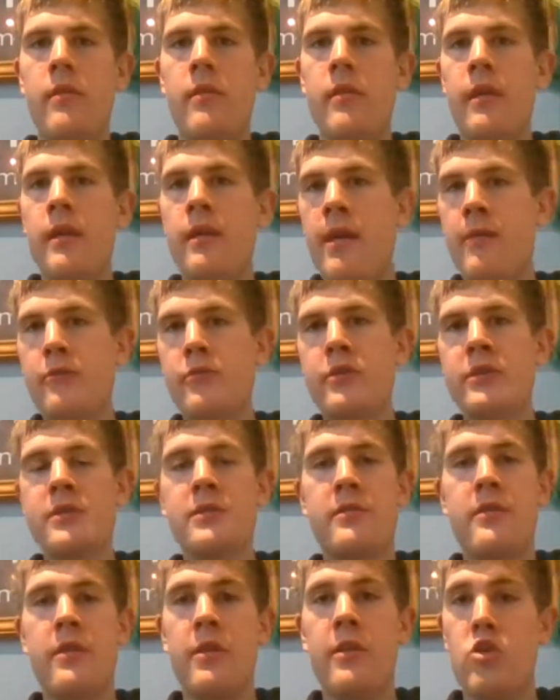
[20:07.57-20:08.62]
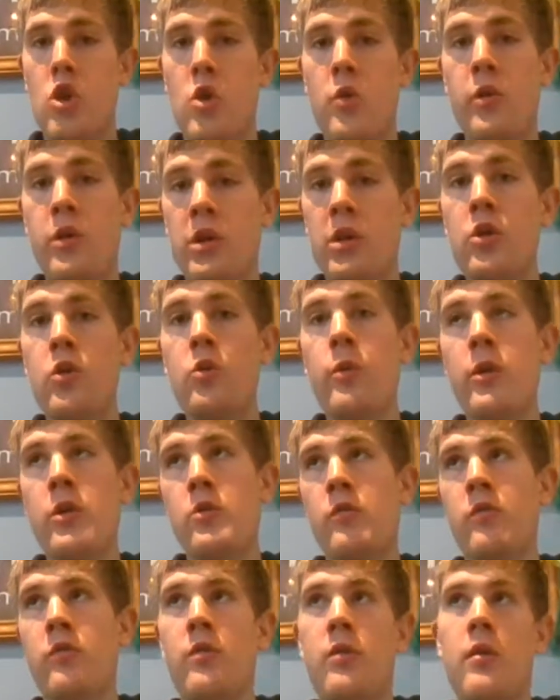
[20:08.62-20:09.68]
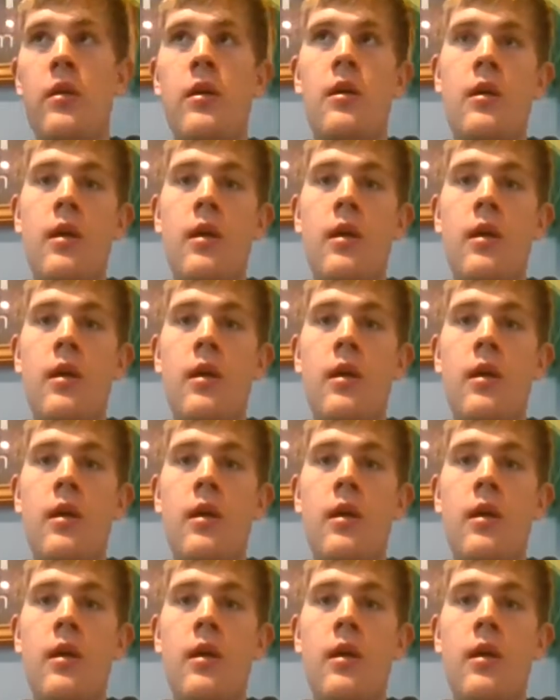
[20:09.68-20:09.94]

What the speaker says: Everest, than Choa, which was a